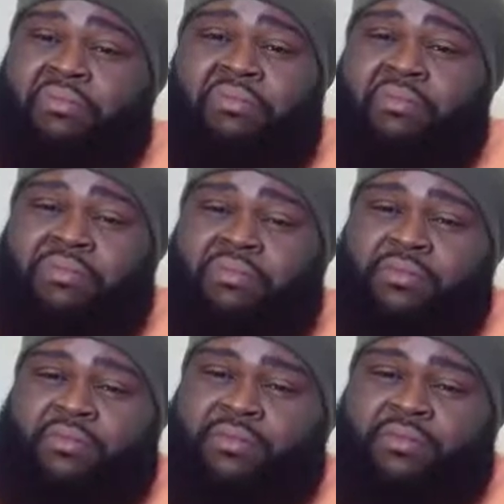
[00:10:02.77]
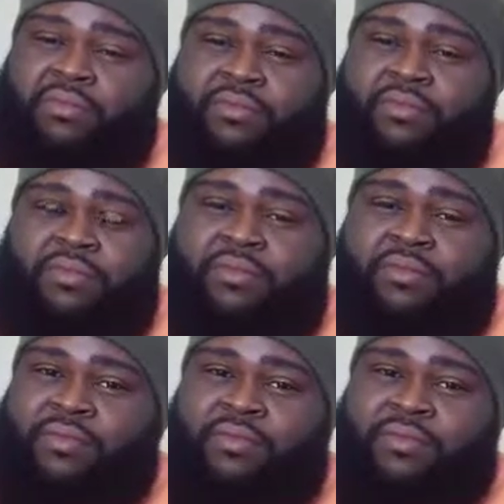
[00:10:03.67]

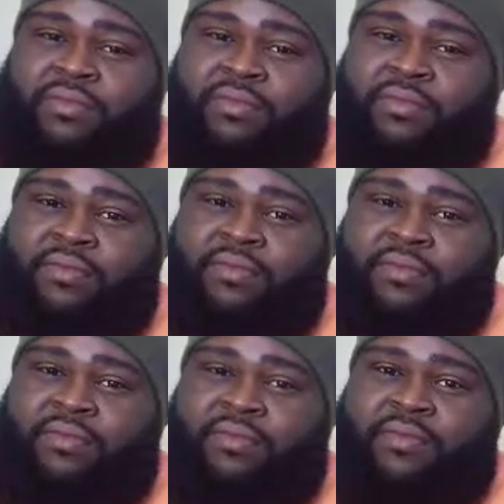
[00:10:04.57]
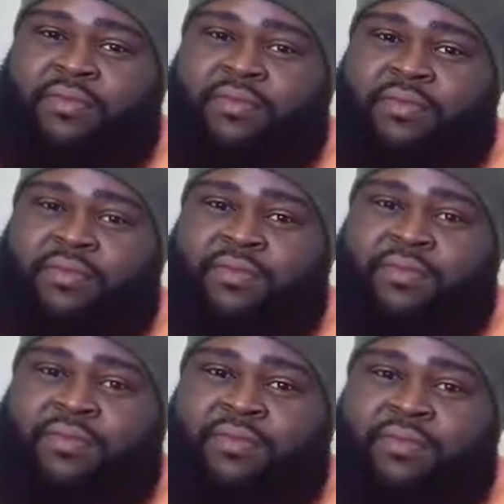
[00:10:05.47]

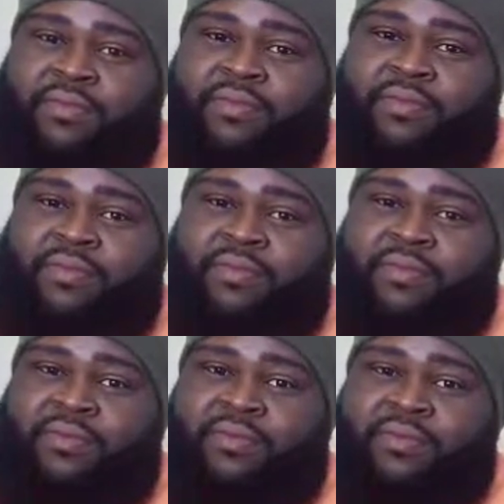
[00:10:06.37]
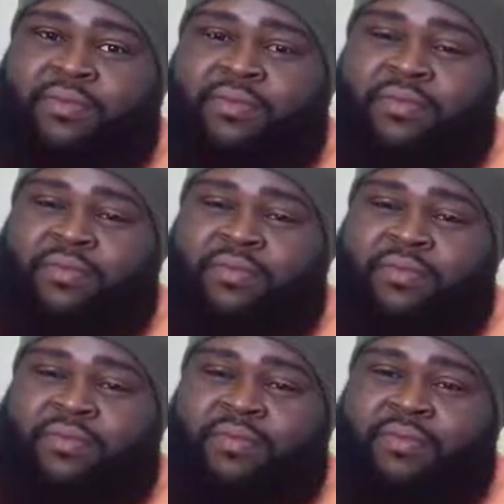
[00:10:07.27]
This person isn't speaking.